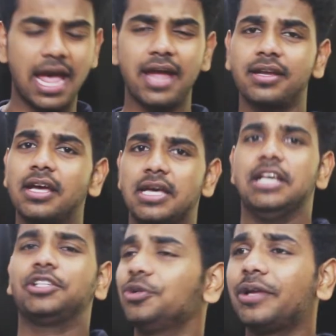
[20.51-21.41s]
And
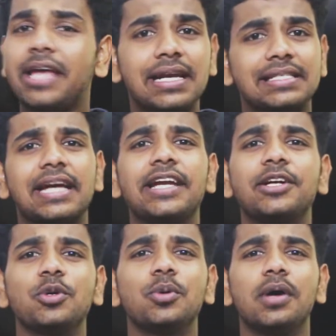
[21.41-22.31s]
so today I
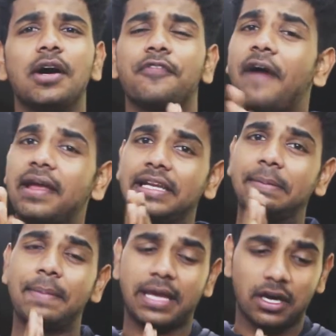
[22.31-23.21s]
decided to finally
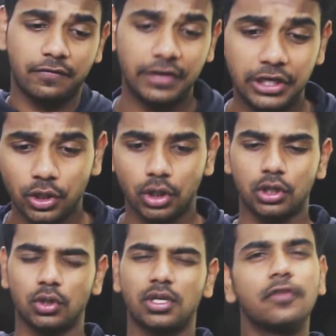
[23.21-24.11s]
make a
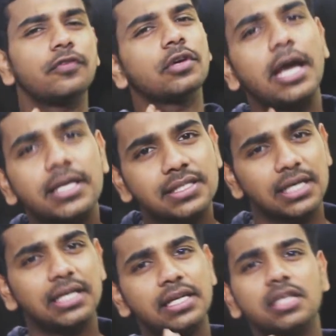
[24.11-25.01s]
video to give you guys
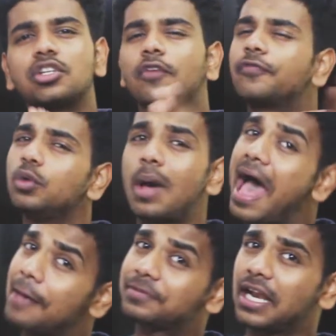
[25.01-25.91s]
a list of few
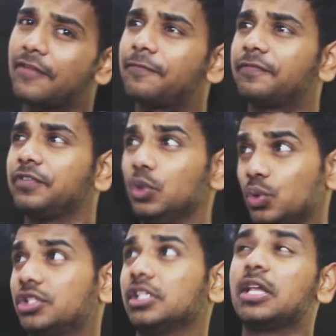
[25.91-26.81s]
apps that I've
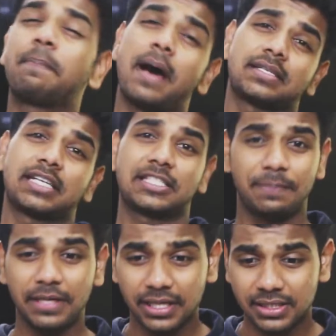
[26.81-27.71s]
used in the past
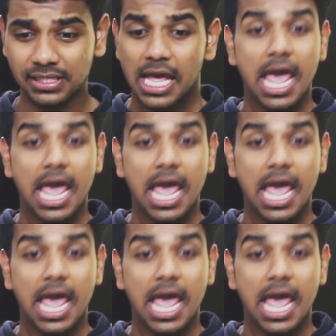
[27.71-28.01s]
experience